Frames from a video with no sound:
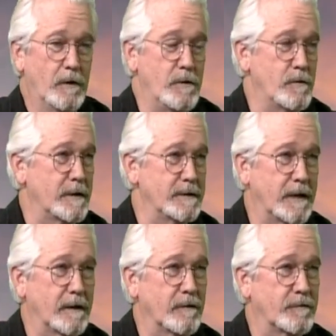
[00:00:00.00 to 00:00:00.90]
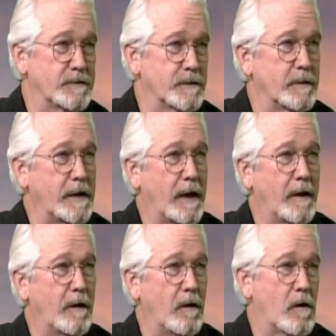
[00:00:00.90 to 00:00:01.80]
You can tell if somebody
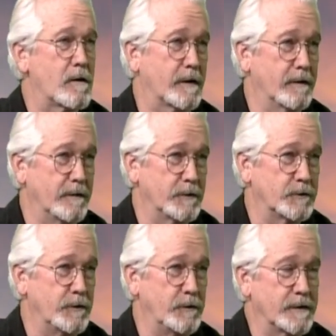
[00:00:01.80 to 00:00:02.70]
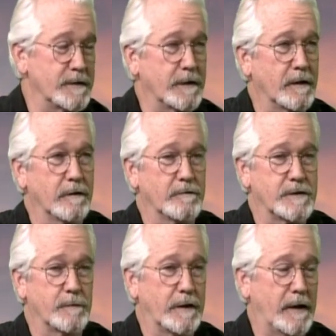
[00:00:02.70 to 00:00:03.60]
had a heart condition. You can tell if
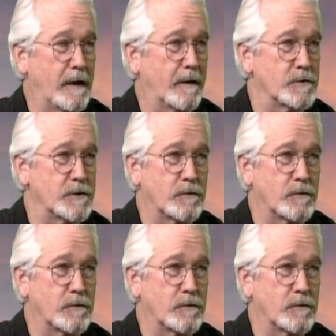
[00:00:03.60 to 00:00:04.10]
somebody had a stroke.